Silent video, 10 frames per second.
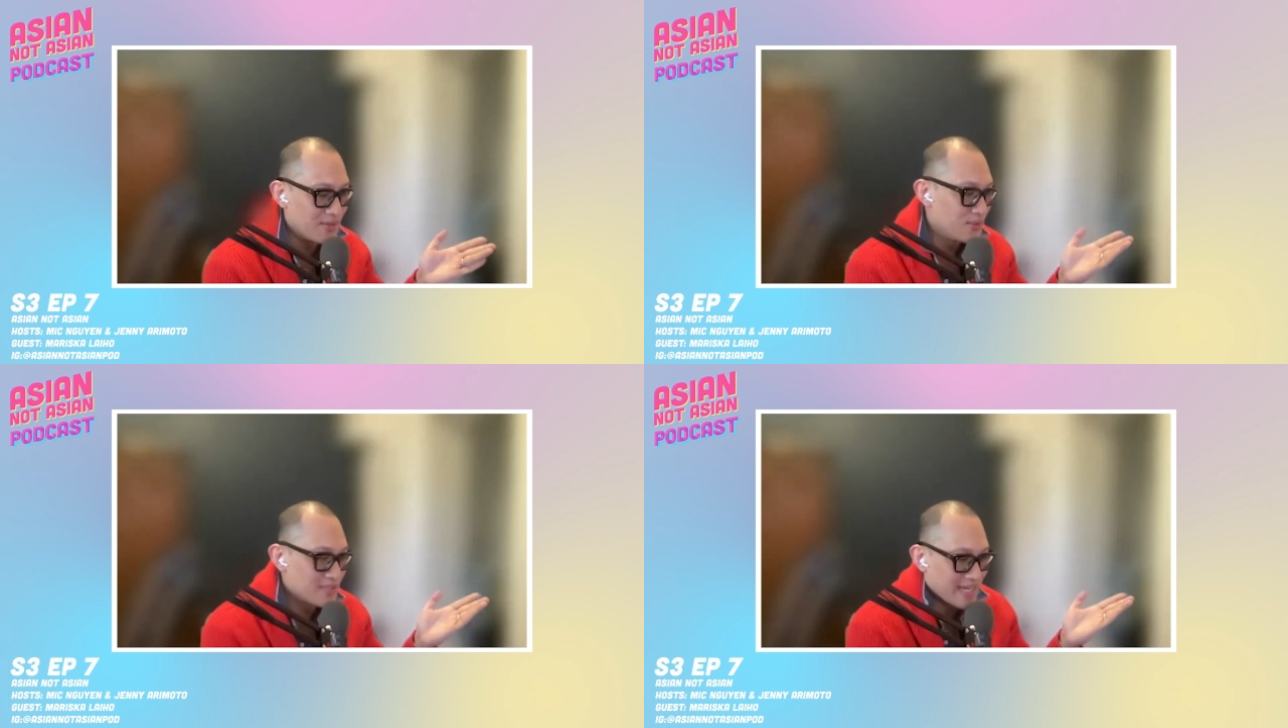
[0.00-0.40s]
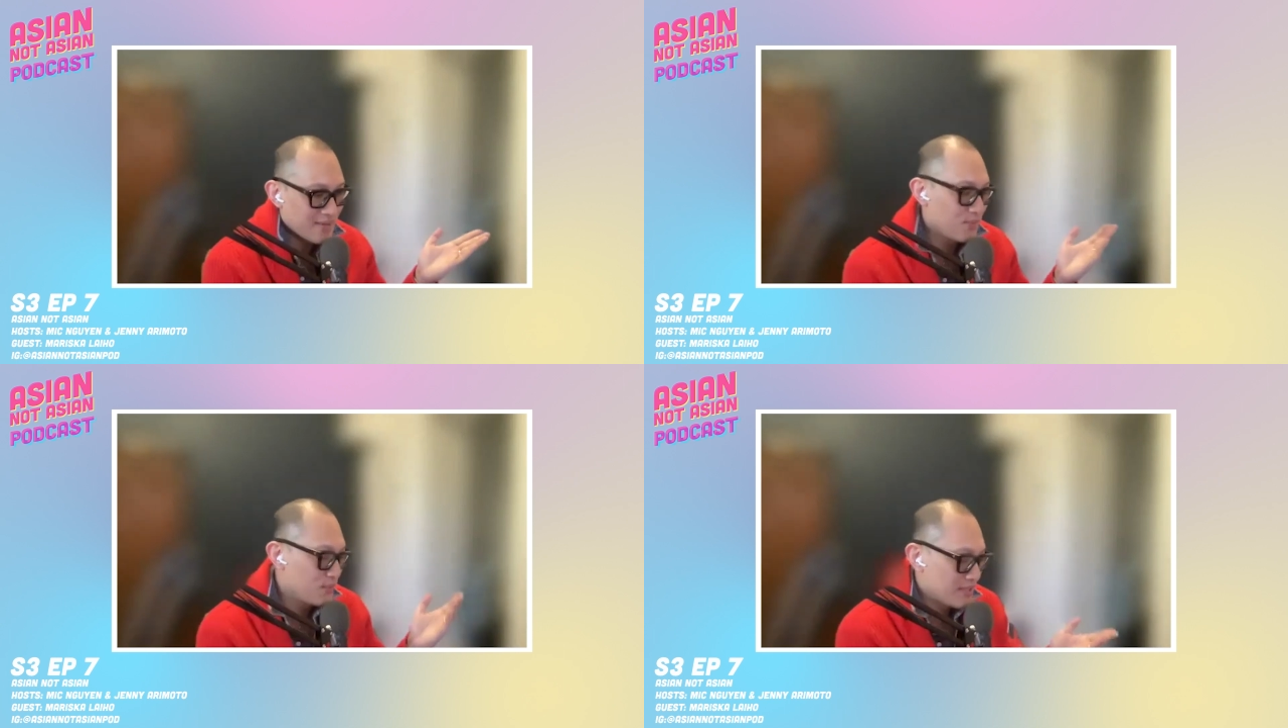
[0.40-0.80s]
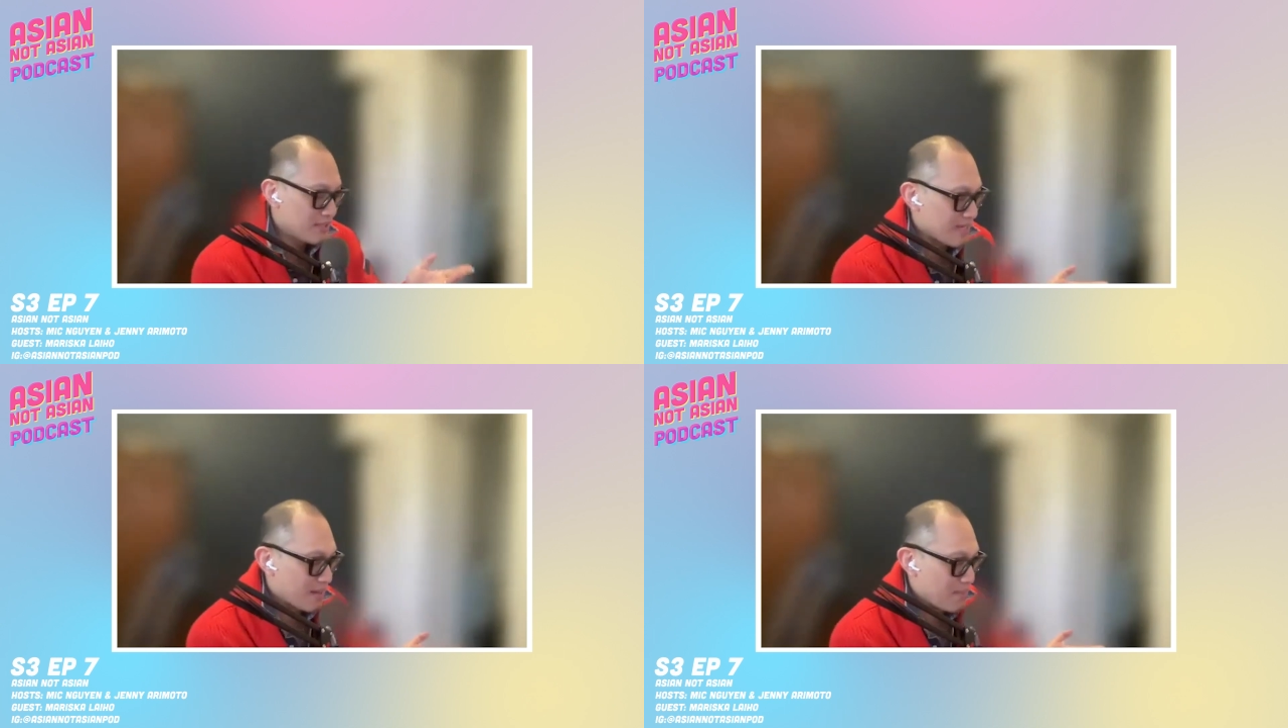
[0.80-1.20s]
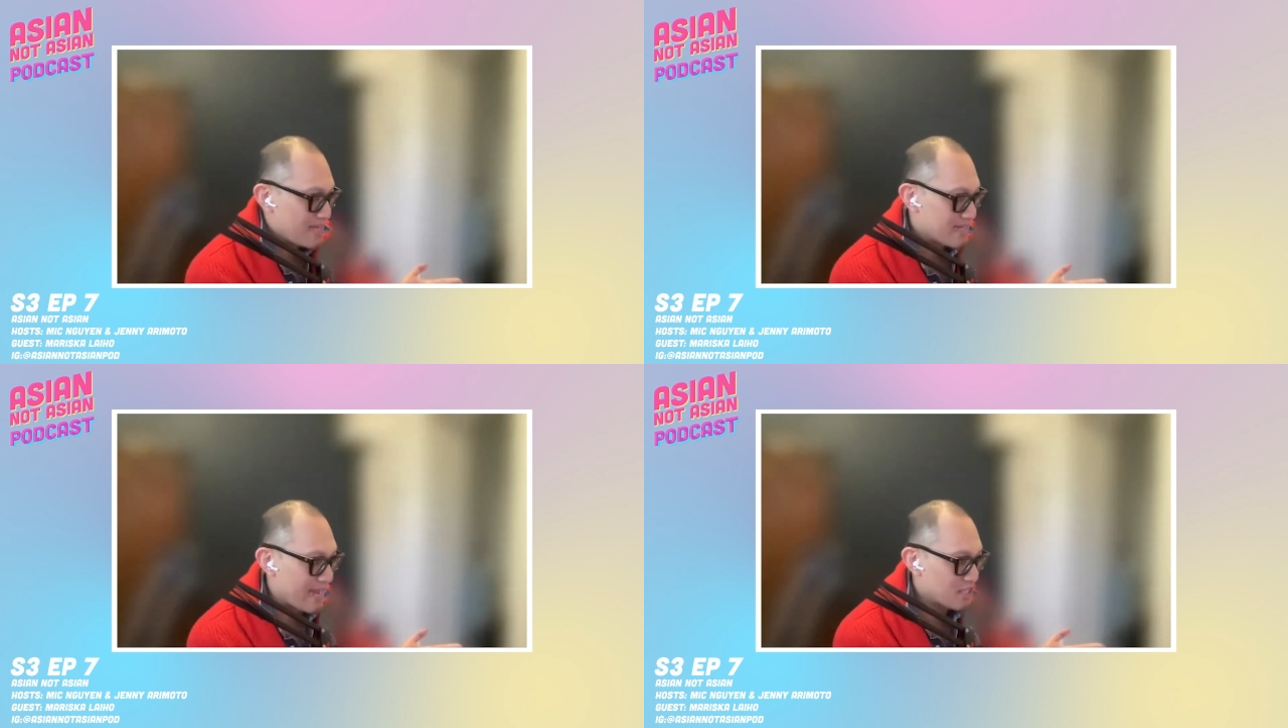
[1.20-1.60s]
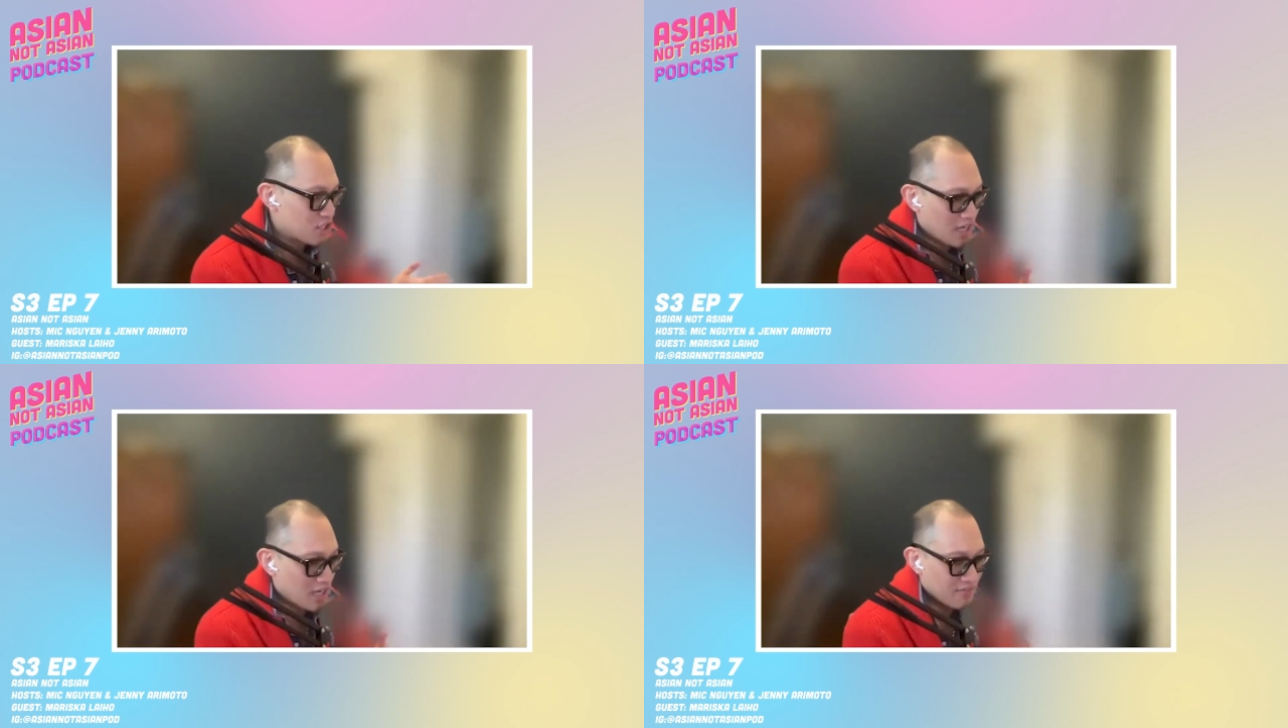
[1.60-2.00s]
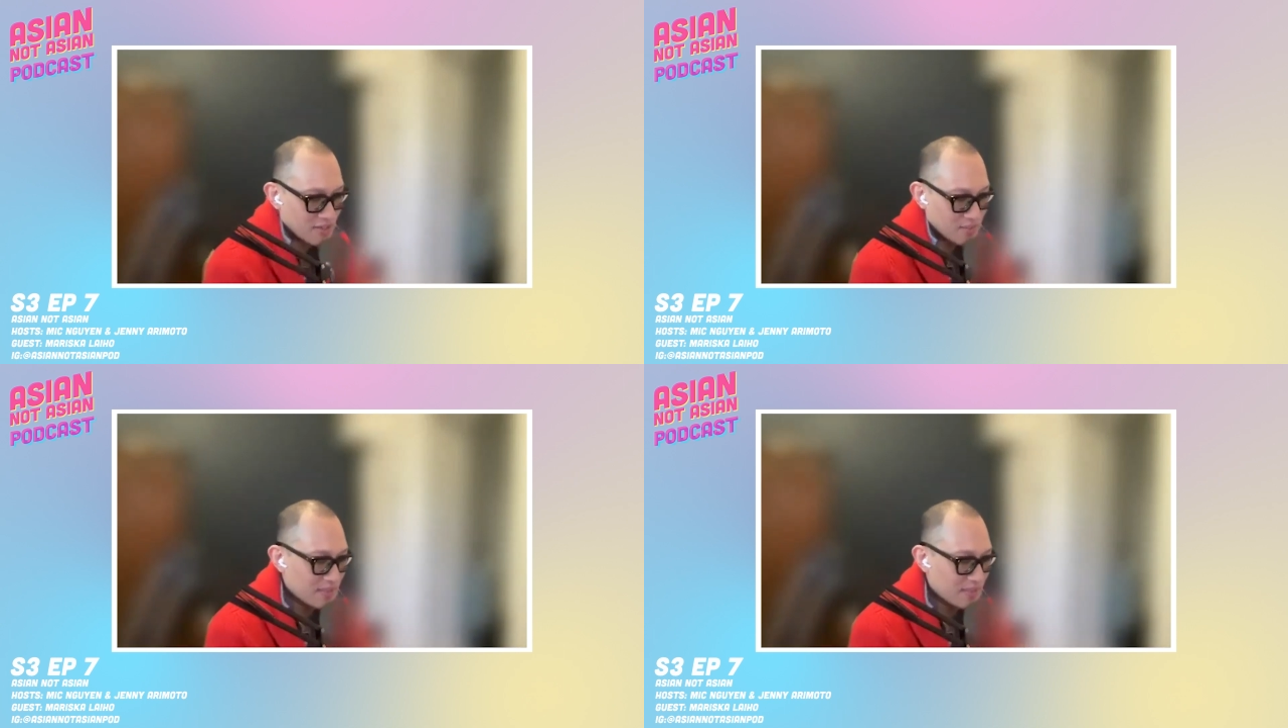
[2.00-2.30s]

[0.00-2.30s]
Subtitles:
who's like in this like amazing headshot of him,